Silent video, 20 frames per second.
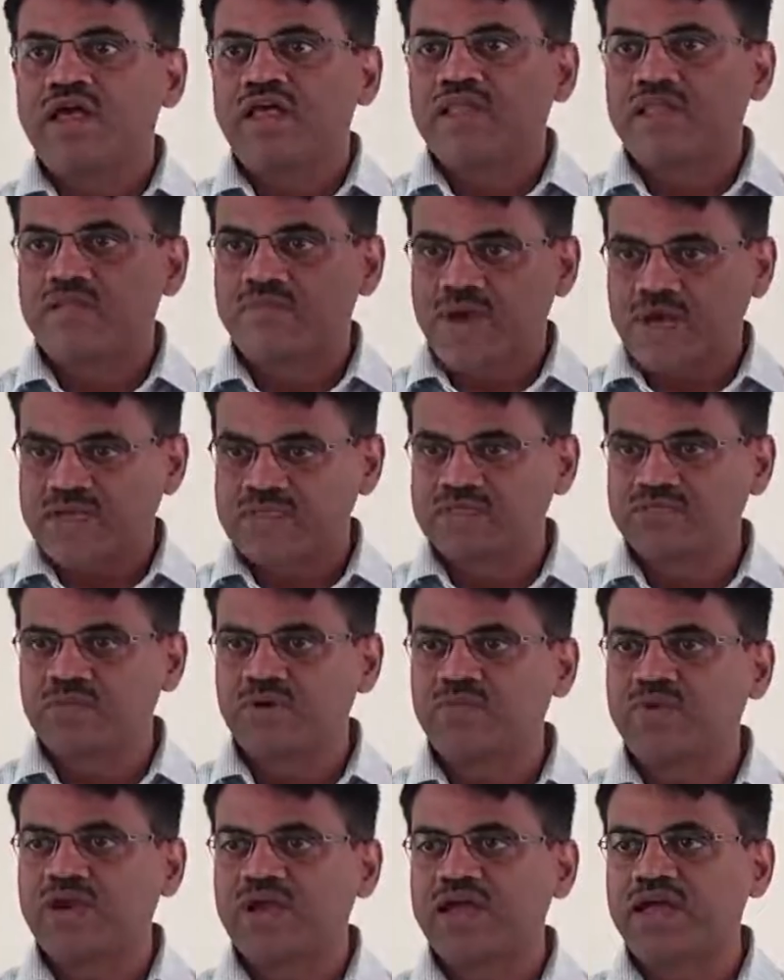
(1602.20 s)
the
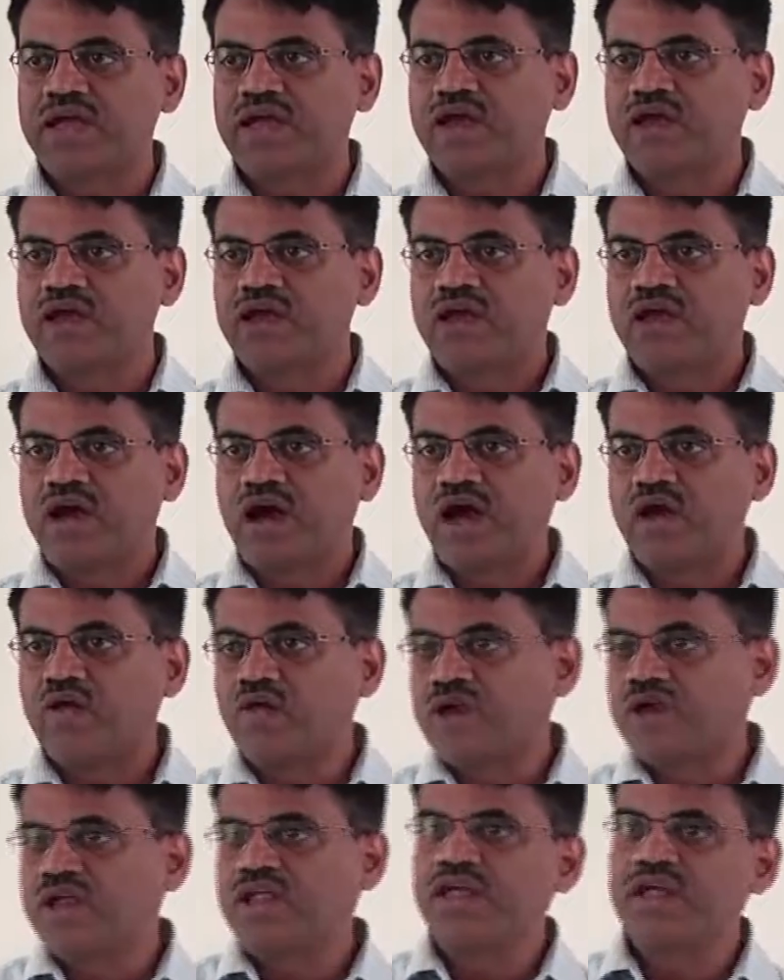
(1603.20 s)
maximum click. I
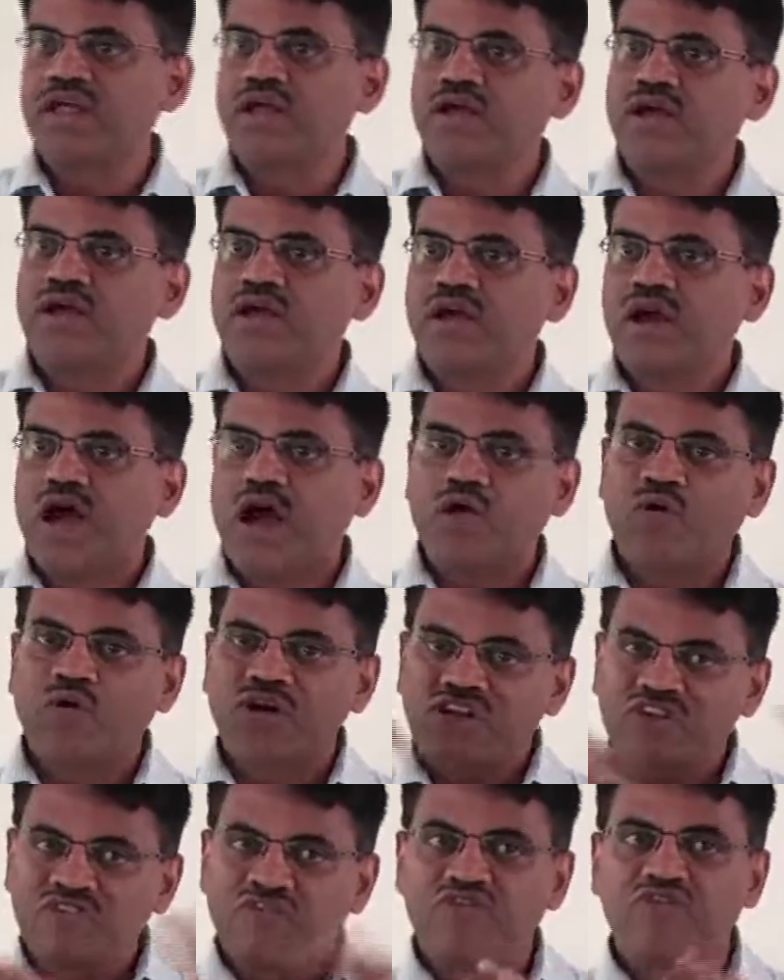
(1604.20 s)

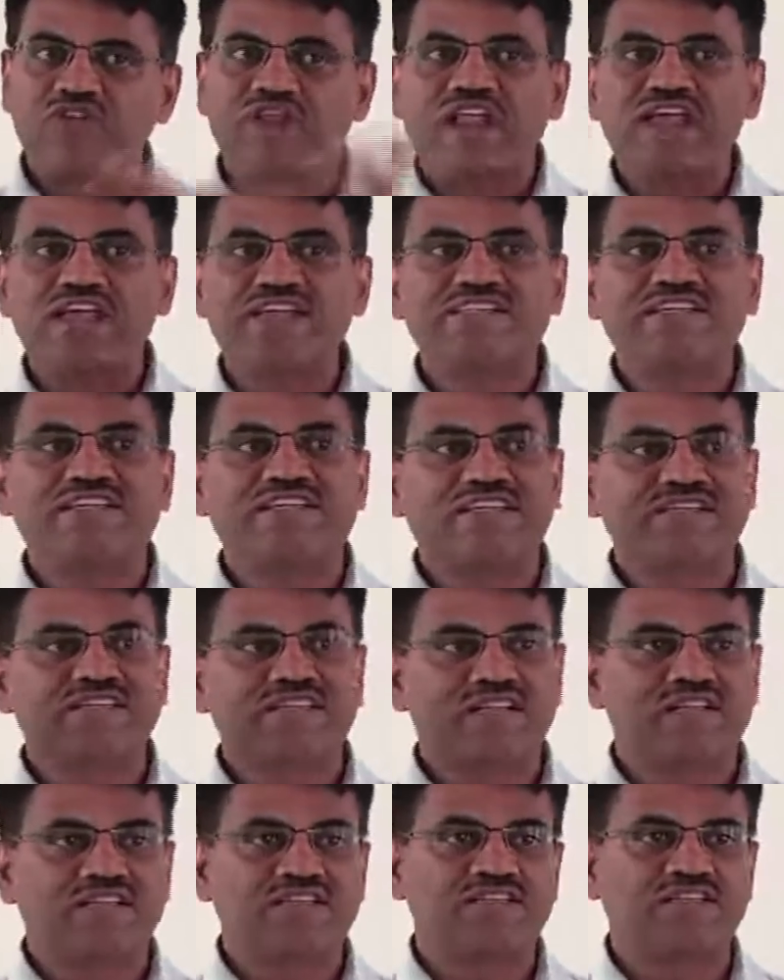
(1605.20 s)
want to phrase it as a
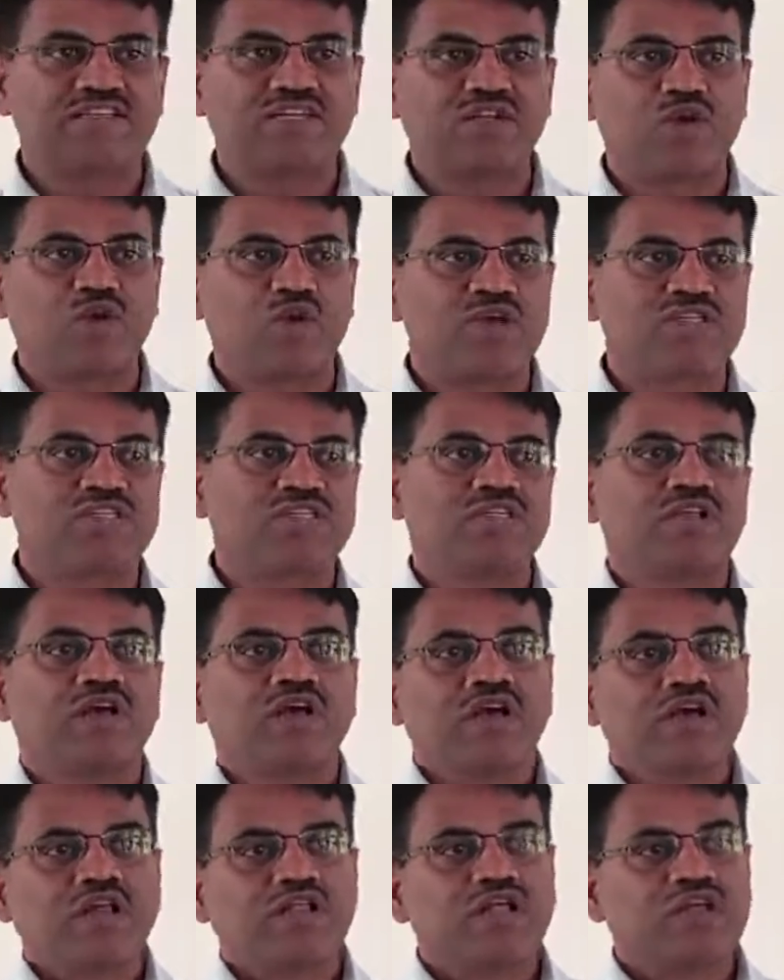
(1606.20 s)
decision question.
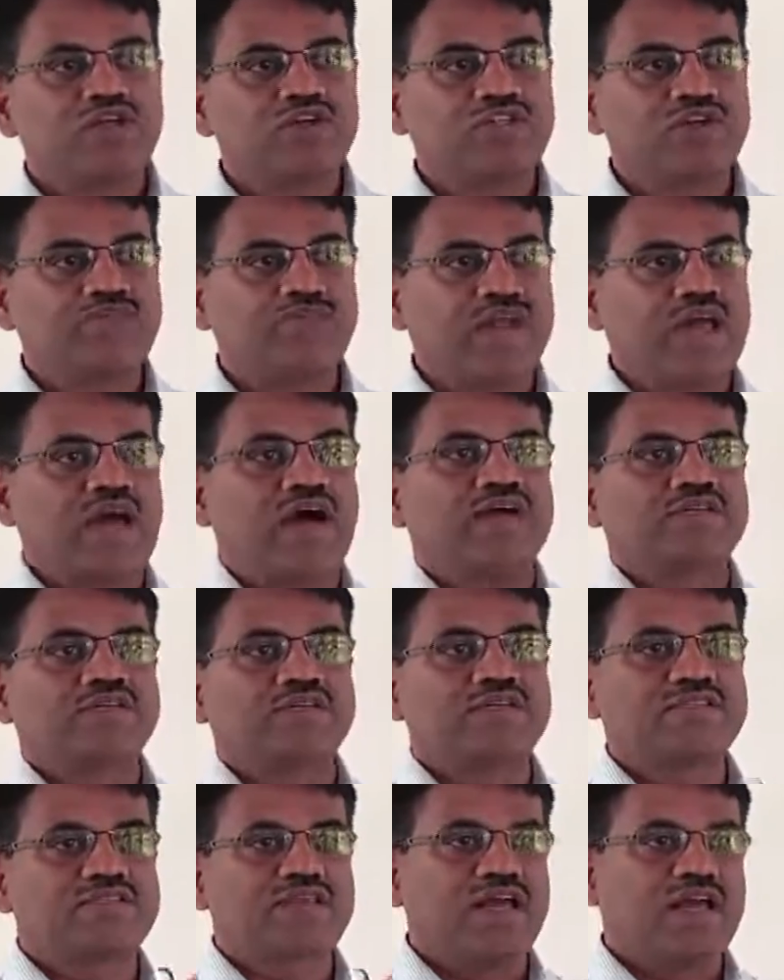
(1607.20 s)
Then you simply ask,
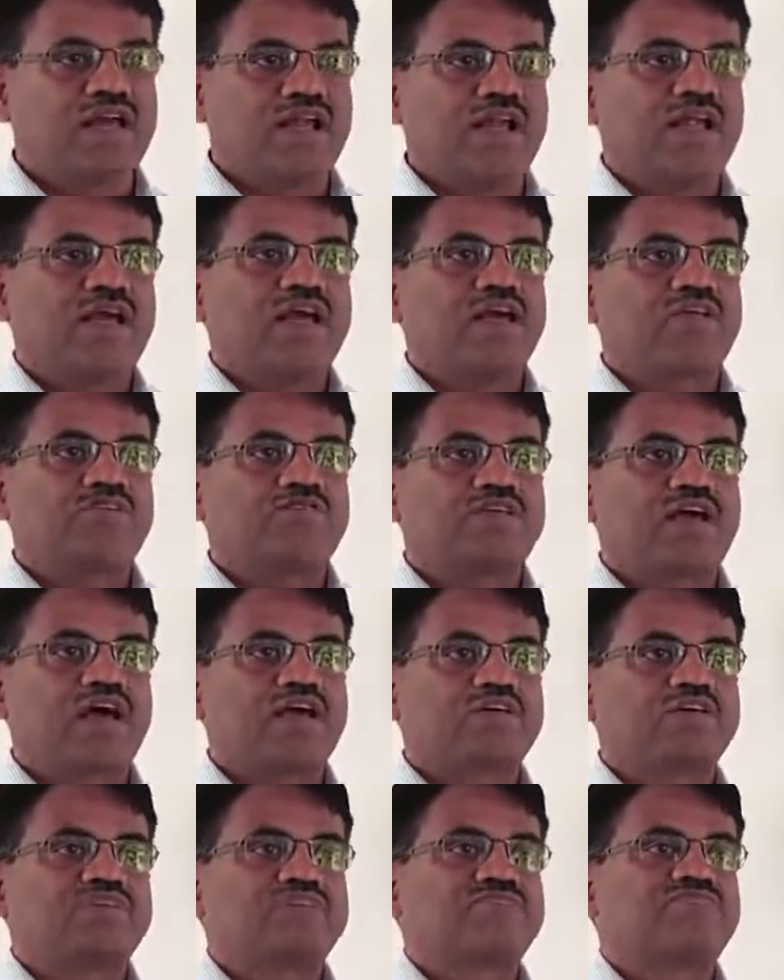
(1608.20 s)
is there a click of
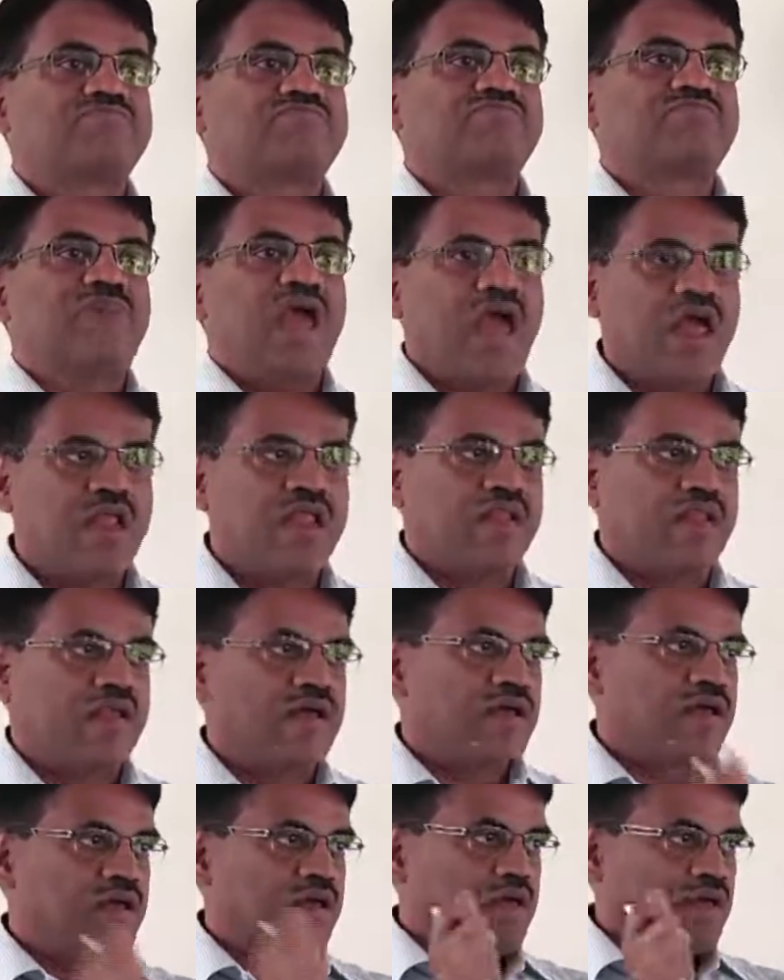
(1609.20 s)
size n,
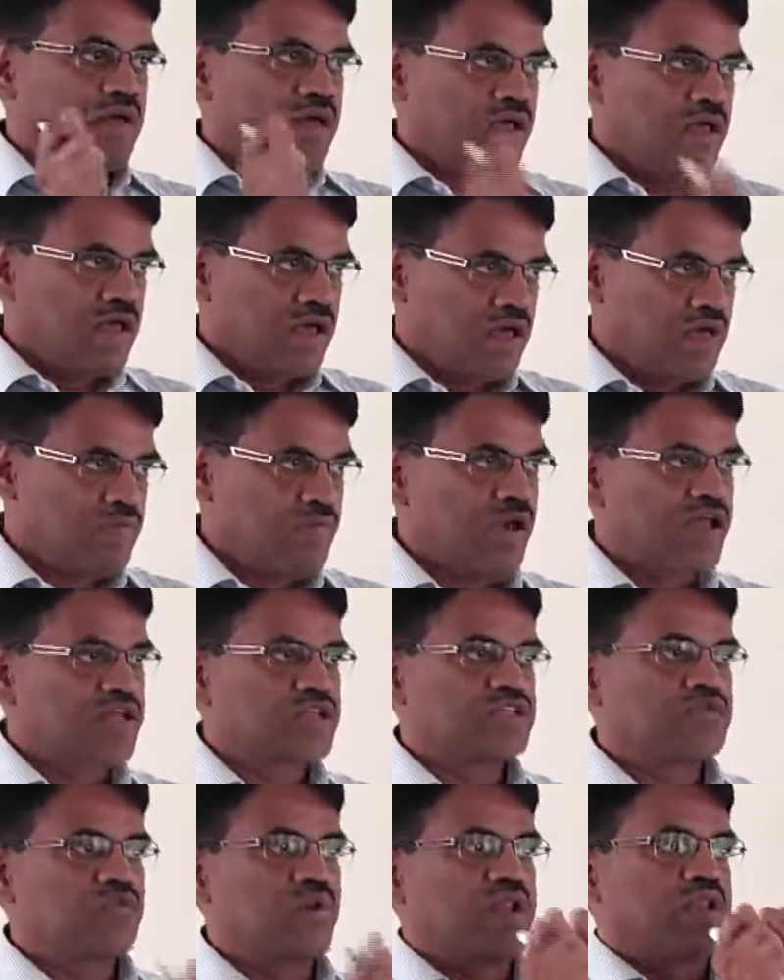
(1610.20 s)
n
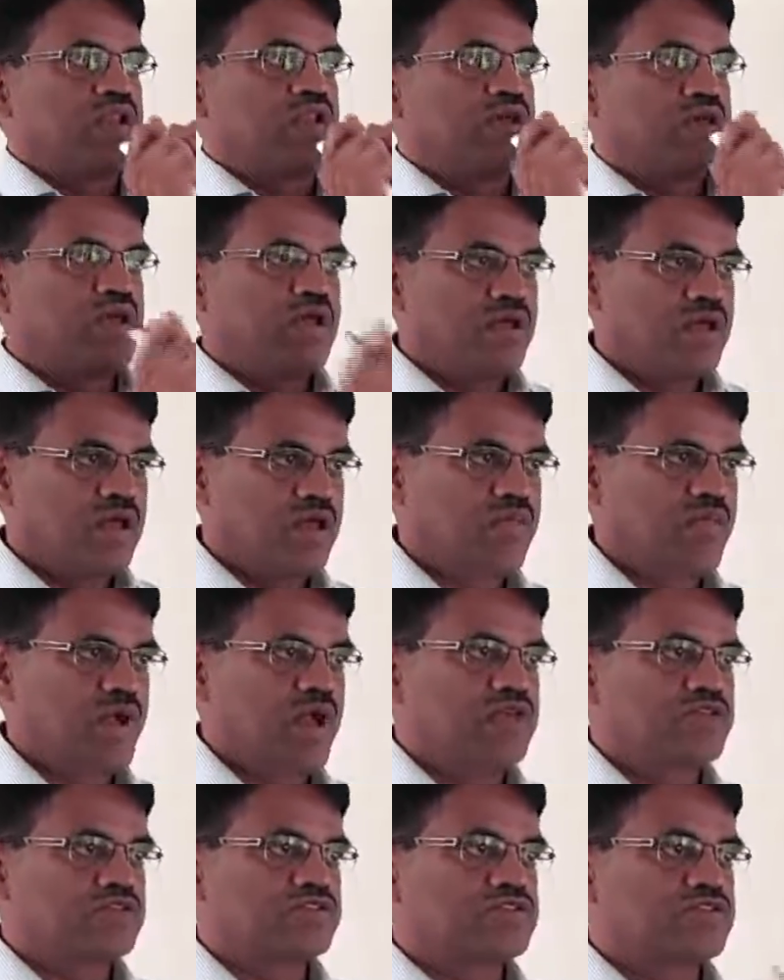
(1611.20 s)
minus 1, n
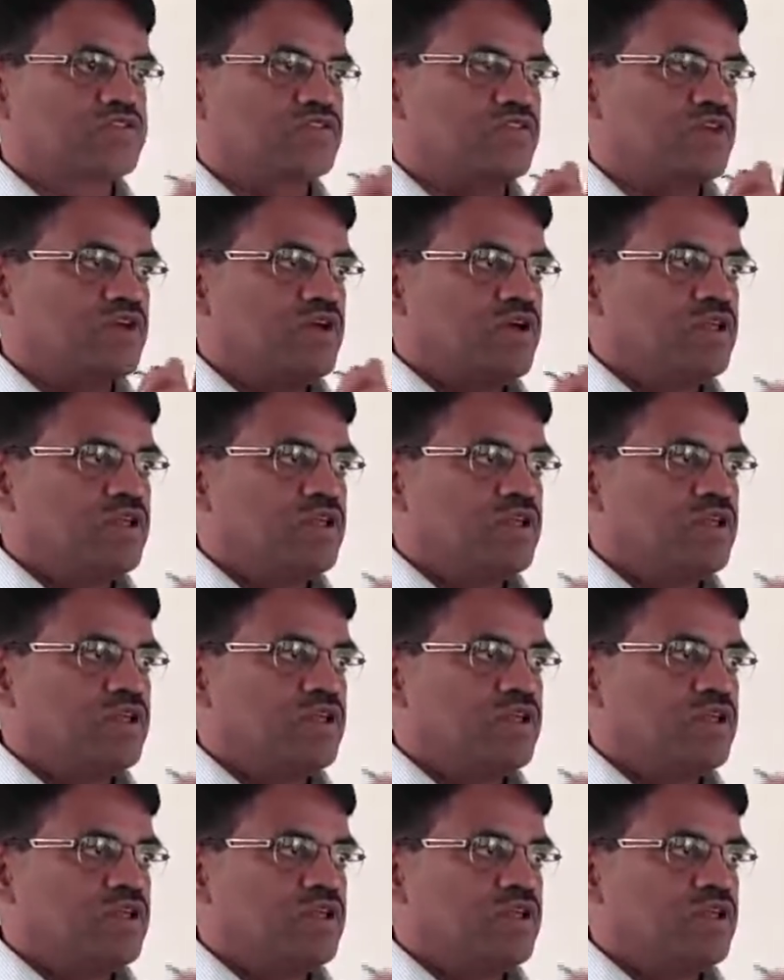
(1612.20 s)
minus 2.